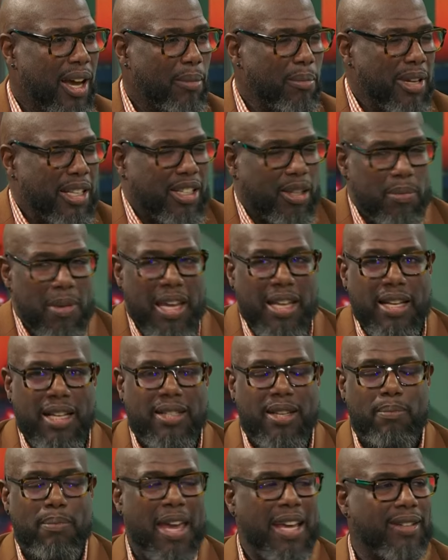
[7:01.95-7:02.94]
I mean, to me, it
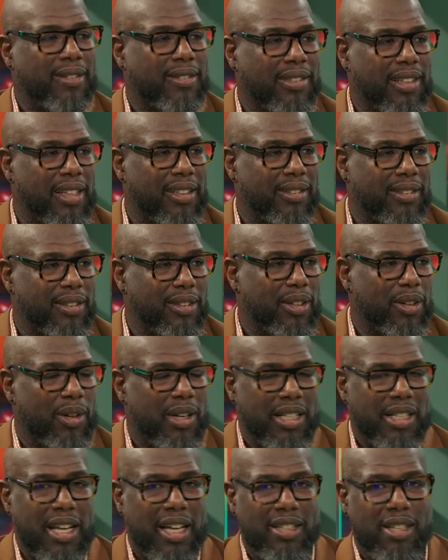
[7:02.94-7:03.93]
doesn't make sense. You know,
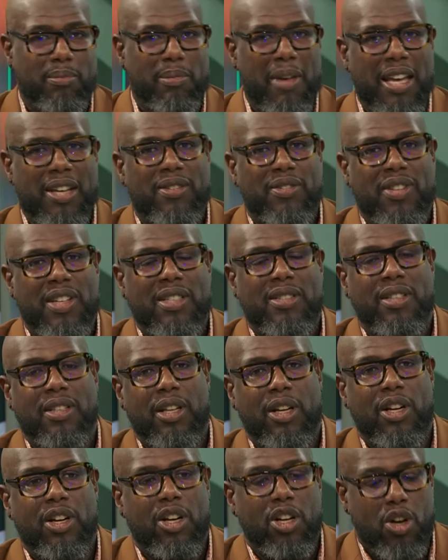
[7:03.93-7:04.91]
it doesn't make sense that
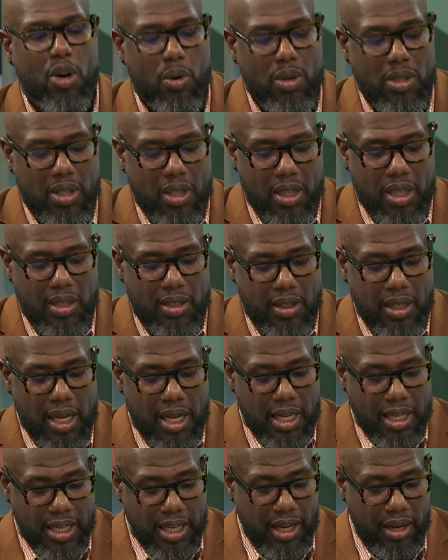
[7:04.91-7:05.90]
they're going to go into this
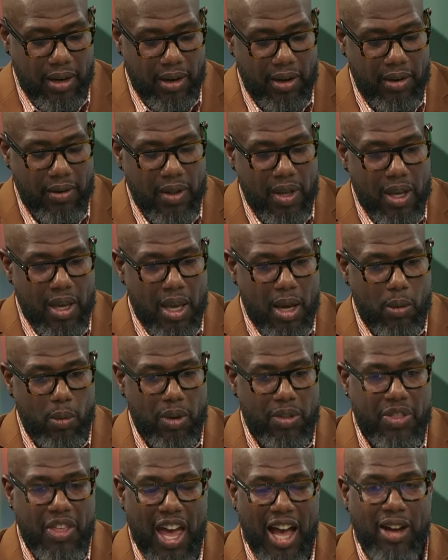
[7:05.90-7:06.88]
year
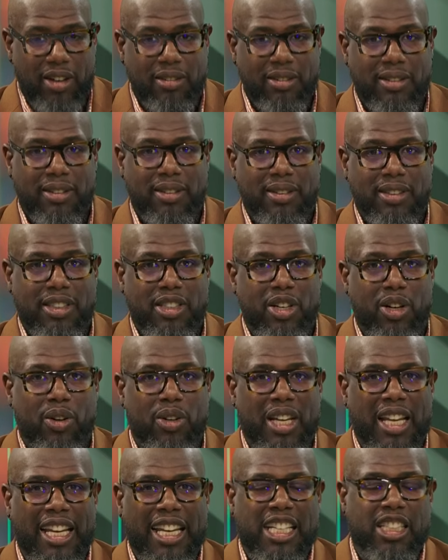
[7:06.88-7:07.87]
without, you
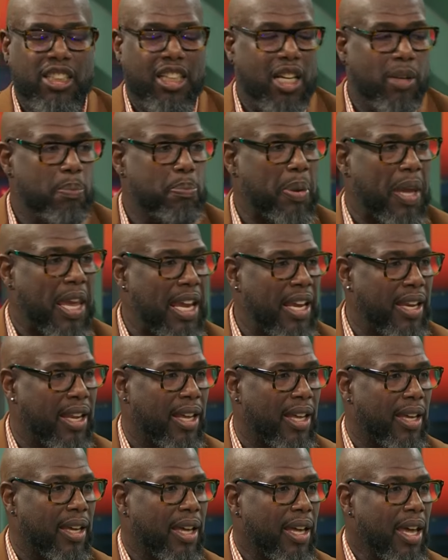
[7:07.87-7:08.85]
know, at least
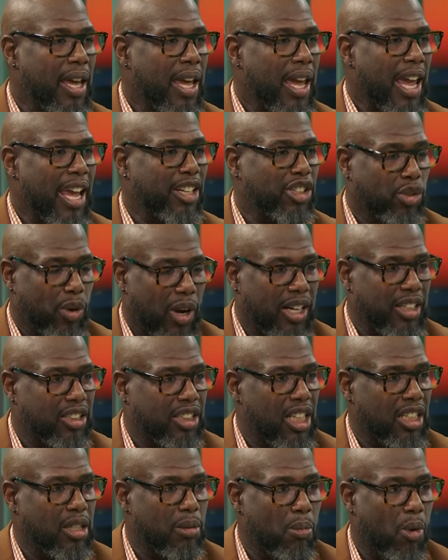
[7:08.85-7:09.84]
competing and trying to
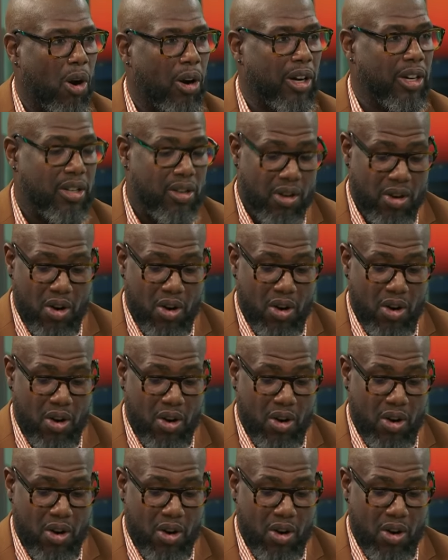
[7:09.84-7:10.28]
set the market